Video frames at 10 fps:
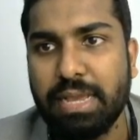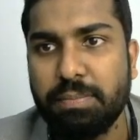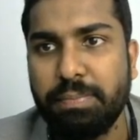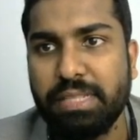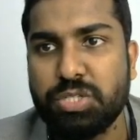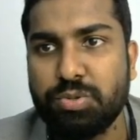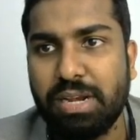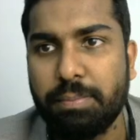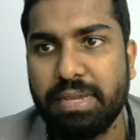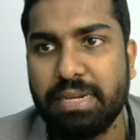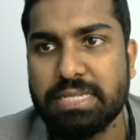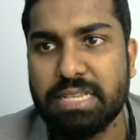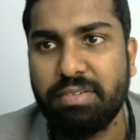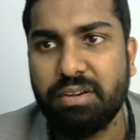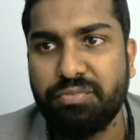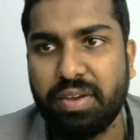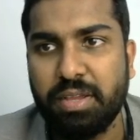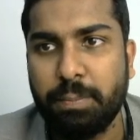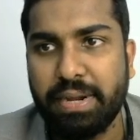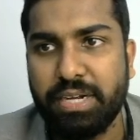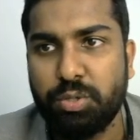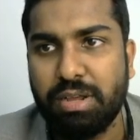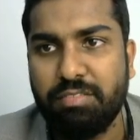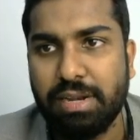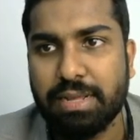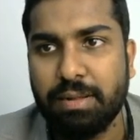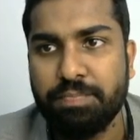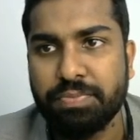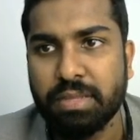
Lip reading: that means 12 minus 7, 5 by 12 will come.